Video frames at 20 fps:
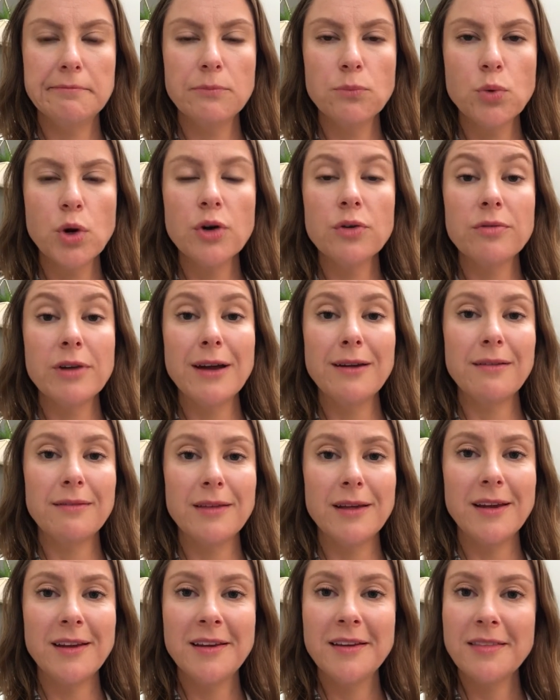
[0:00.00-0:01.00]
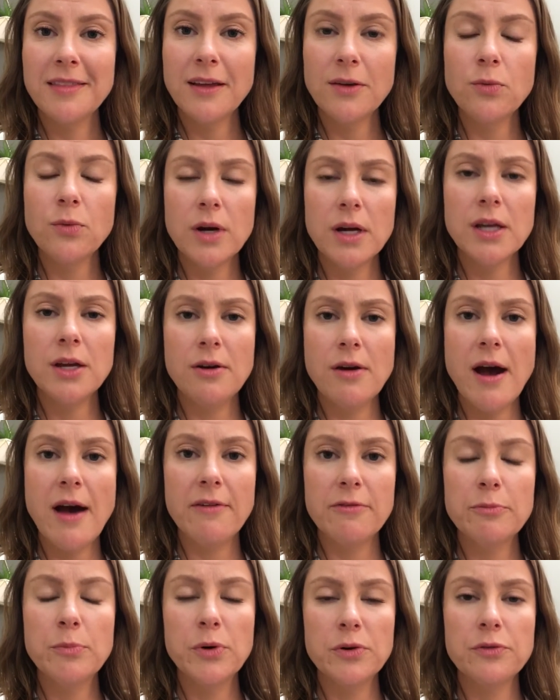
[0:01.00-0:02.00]
more readily than what you
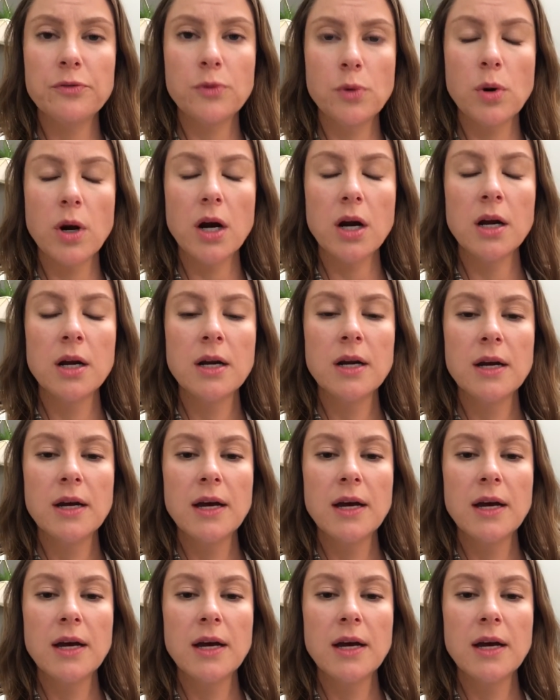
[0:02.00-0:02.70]
have before.